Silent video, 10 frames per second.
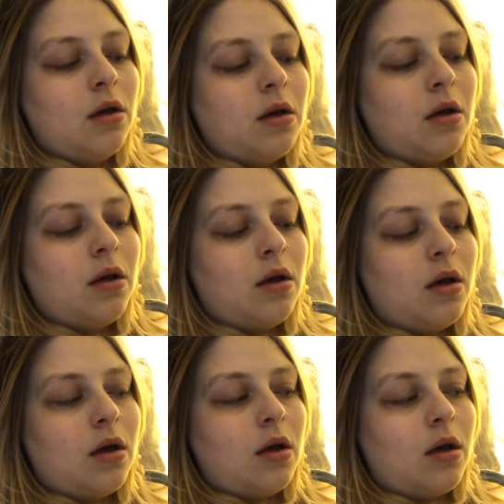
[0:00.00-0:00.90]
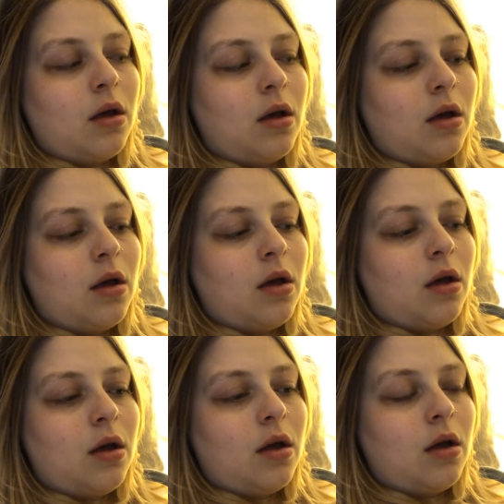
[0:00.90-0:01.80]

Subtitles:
[no speech]